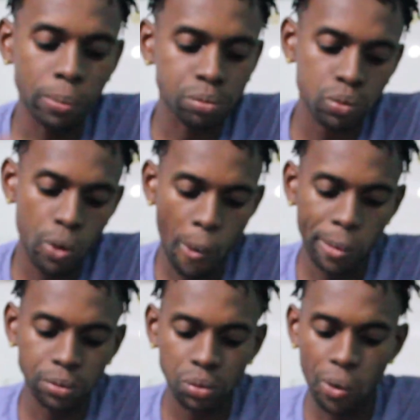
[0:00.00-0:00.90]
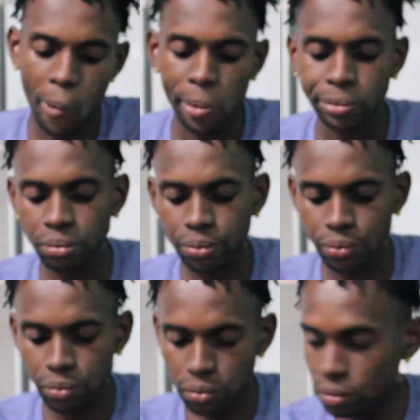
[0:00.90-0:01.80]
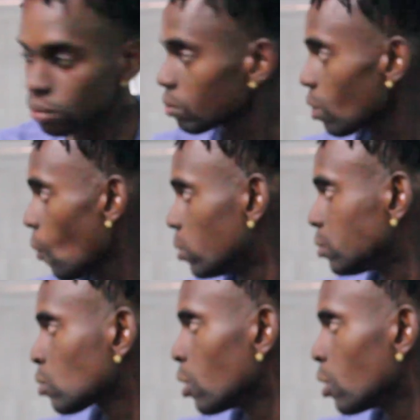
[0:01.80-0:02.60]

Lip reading: Normally those beaters like tonight,